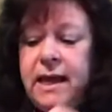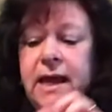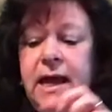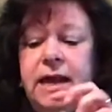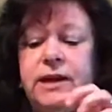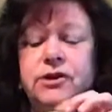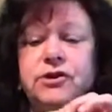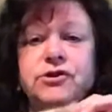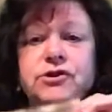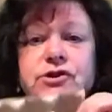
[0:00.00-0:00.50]

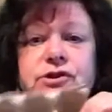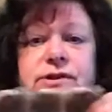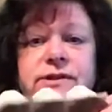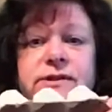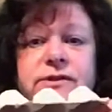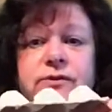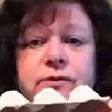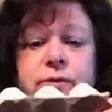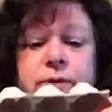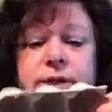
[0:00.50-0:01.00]
and you're
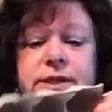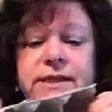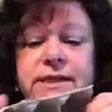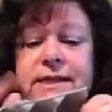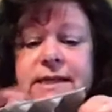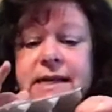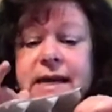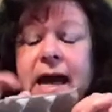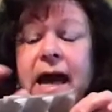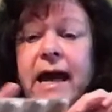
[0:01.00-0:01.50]
just going to
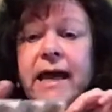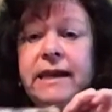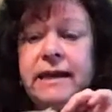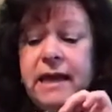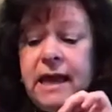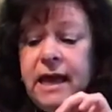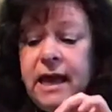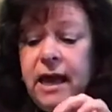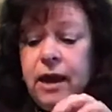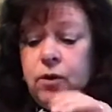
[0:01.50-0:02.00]
cut
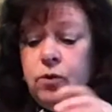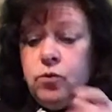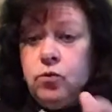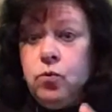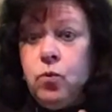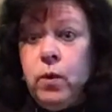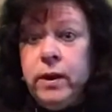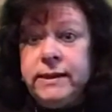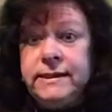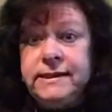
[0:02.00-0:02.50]
out
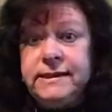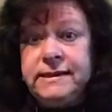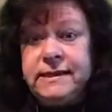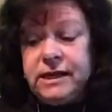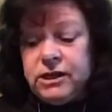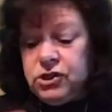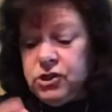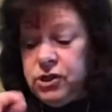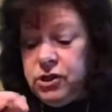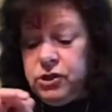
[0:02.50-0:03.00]
one
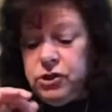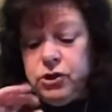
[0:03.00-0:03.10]
section.